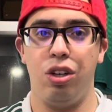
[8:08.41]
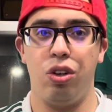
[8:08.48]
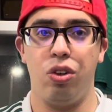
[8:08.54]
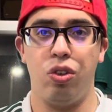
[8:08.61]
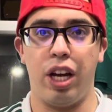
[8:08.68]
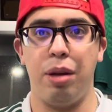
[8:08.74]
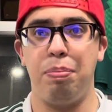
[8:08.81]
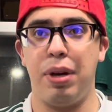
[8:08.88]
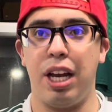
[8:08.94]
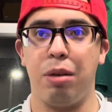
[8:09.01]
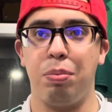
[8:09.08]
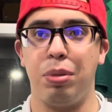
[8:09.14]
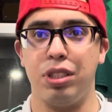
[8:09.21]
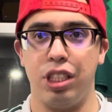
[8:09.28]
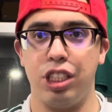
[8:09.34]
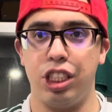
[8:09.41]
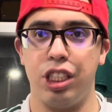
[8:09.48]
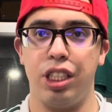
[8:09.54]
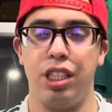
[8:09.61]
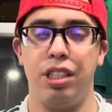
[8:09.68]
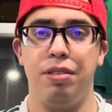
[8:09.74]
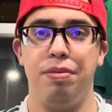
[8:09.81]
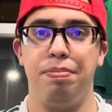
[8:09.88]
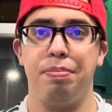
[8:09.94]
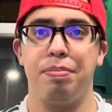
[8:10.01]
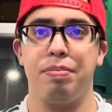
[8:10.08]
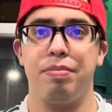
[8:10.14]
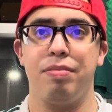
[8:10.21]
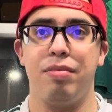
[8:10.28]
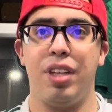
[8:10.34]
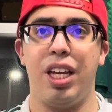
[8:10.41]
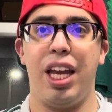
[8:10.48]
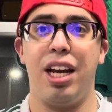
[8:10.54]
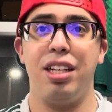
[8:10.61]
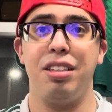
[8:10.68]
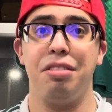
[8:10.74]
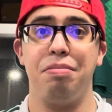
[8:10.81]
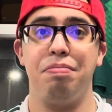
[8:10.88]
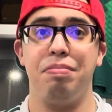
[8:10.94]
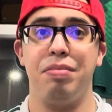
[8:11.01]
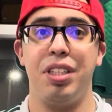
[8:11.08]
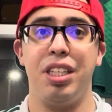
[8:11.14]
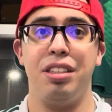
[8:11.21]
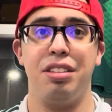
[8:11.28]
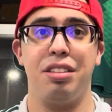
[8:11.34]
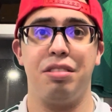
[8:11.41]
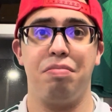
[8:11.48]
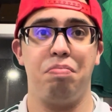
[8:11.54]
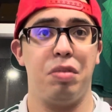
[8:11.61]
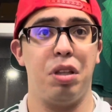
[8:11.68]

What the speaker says: right back position and is,